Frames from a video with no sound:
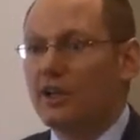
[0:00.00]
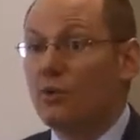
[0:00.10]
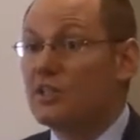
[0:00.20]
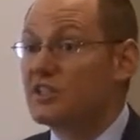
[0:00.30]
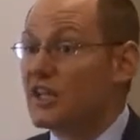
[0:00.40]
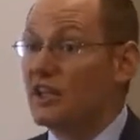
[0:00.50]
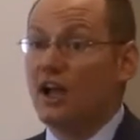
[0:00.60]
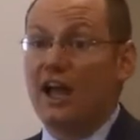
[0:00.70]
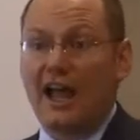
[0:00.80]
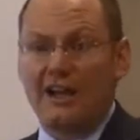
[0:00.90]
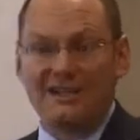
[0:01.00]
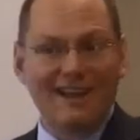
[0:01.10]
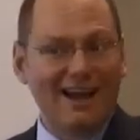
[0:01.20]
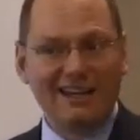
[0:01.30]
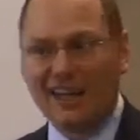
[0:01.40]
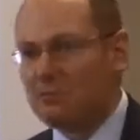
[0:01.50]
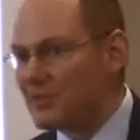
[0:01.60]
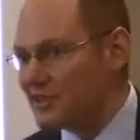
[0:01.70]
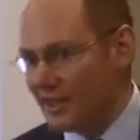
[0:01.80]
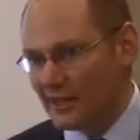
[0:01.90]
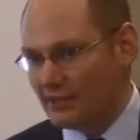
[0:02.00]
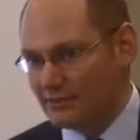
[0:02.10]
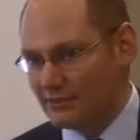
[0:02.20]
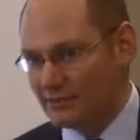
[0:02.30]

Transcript: which they had 98% of,